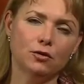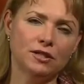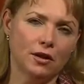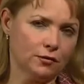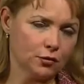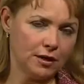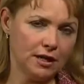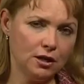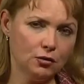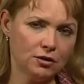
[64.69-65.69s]
or
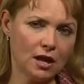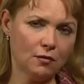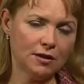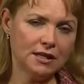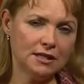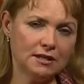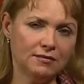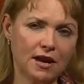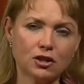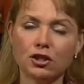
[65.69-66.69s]
self-treating yourself with a yeast
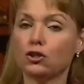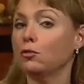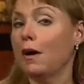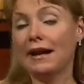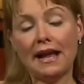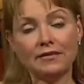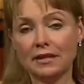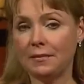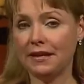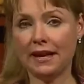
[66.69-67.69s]
infection is you might have
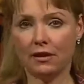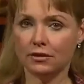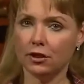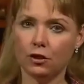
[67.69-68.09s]
something else.